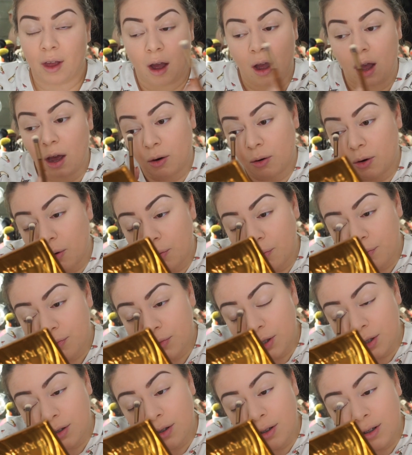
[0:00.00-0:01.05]
I don't
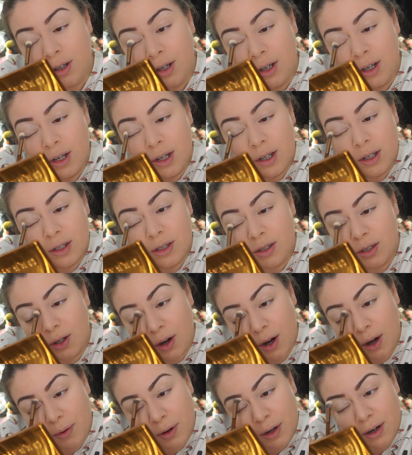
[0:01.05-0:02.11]
know.
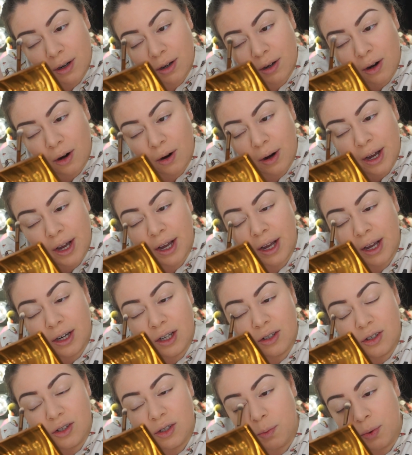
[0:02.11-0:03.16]
So I'm gonna go ahead
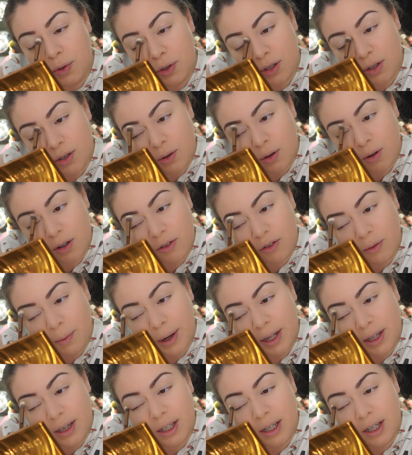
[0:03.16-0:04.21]
and just put this all over
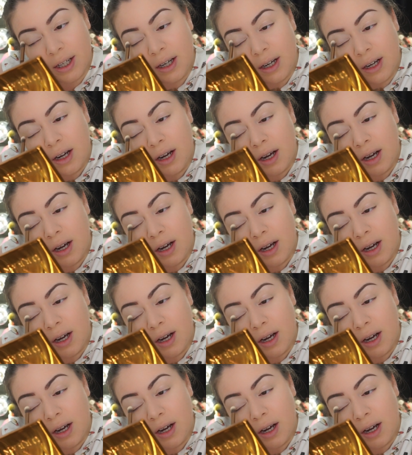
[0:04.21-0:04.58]
my lid.